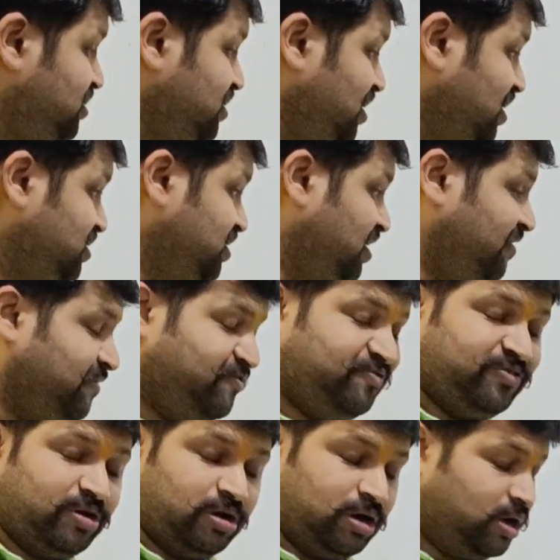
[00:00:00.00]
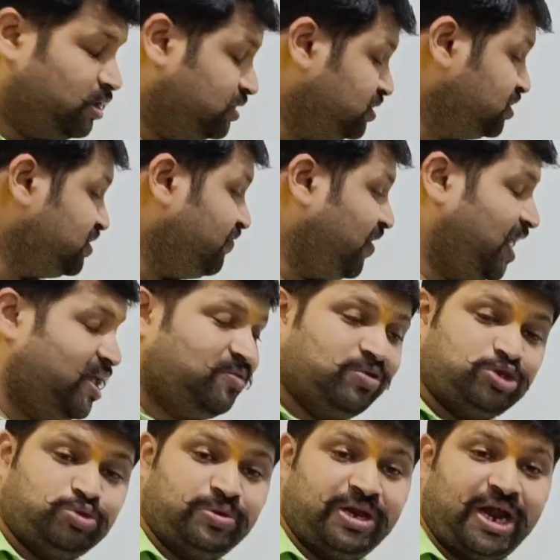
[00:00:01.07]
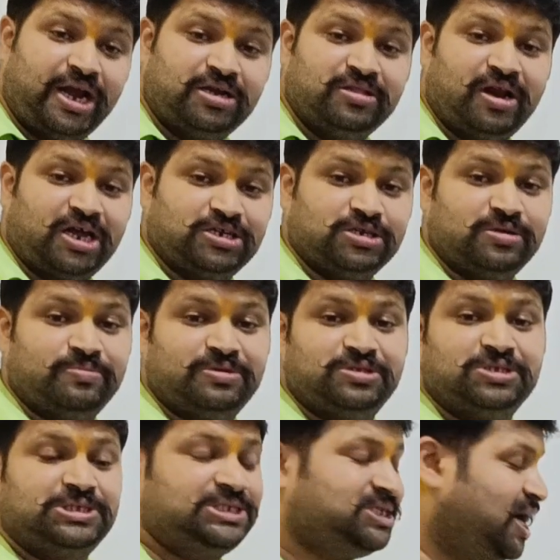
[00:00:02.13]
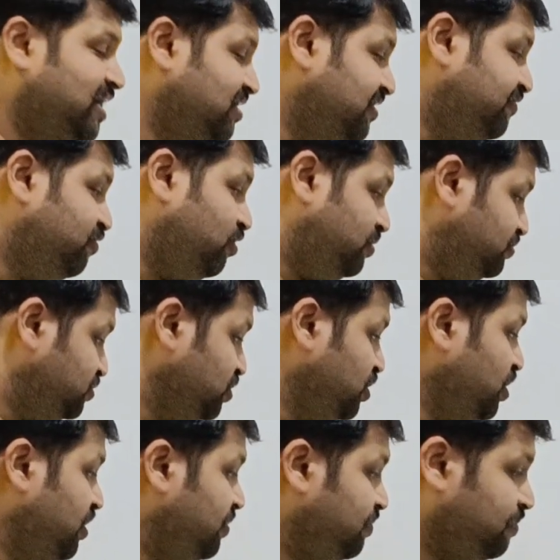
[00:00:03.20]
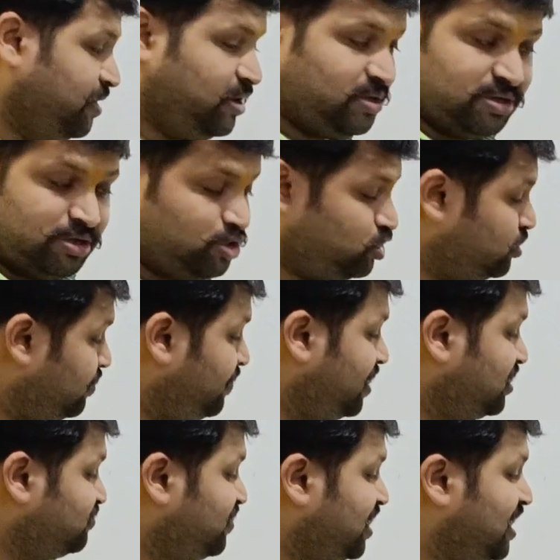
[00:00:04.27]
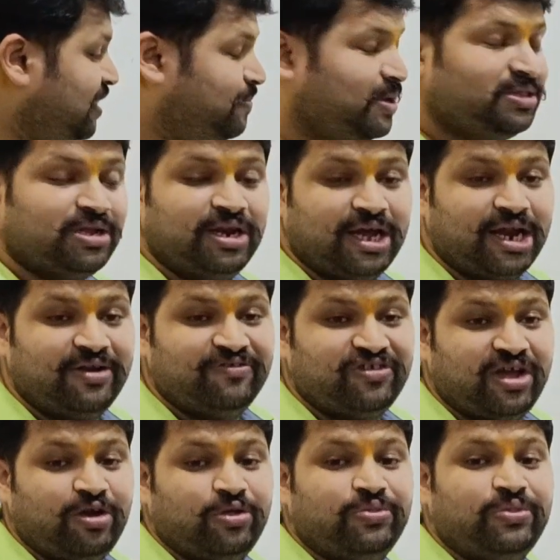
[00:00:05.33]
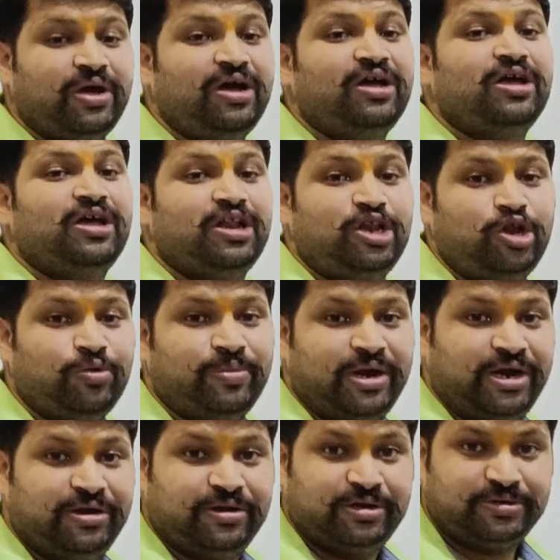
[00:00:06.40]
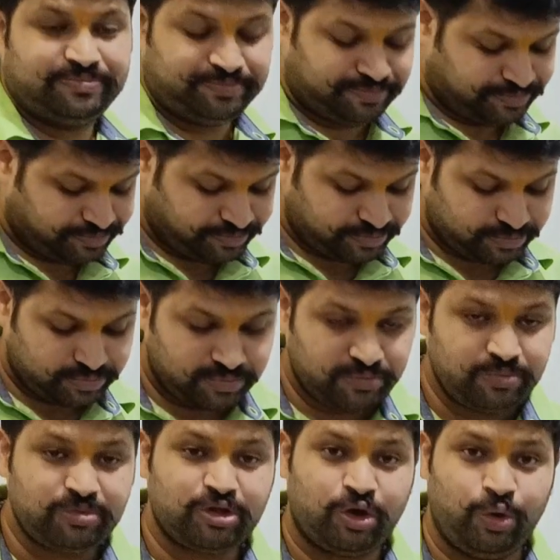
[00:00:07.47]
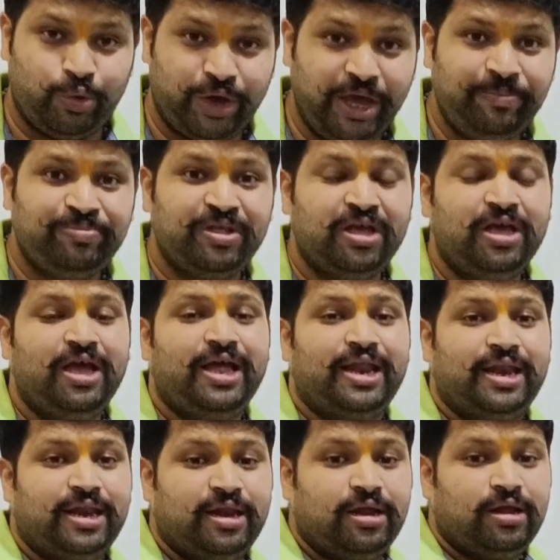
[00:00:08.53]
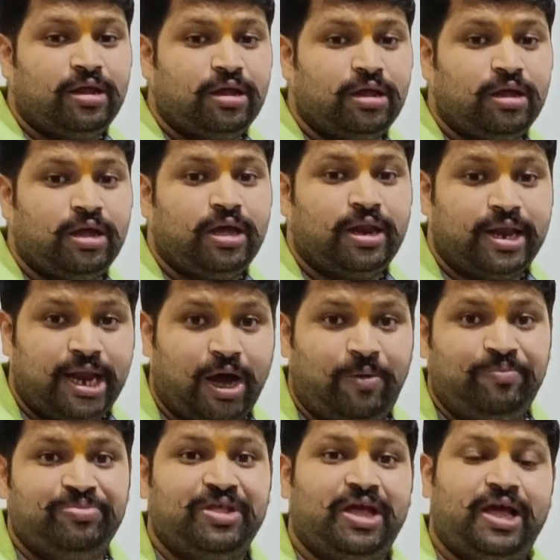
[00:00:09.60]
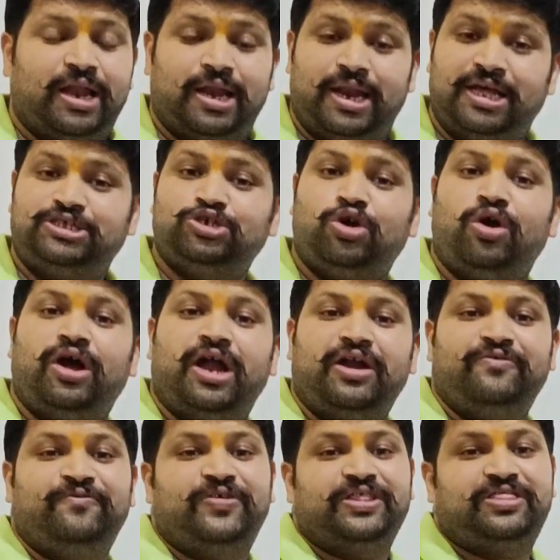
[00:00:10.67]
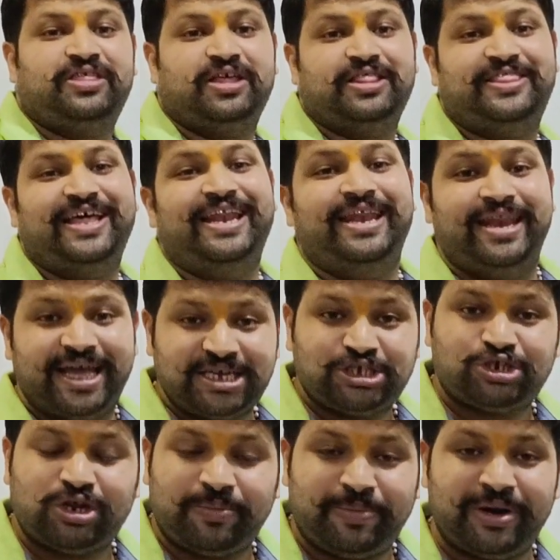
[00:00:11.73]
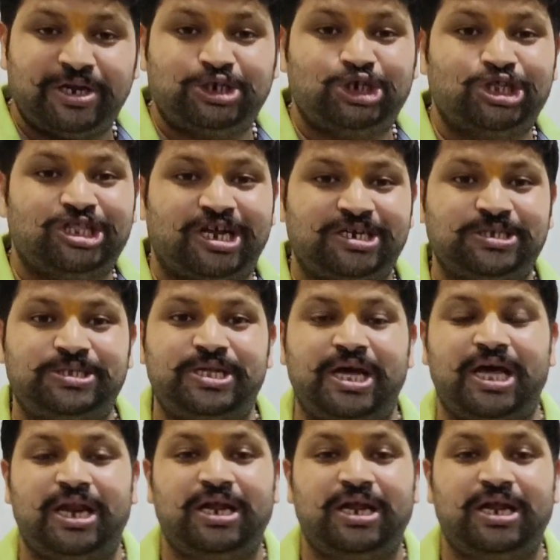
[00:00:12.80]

is a way in which we write the rational numbers in standard forms because we are keeping the negative sign on the numerator. Okay. Now let's go ahead with the next operation that is there,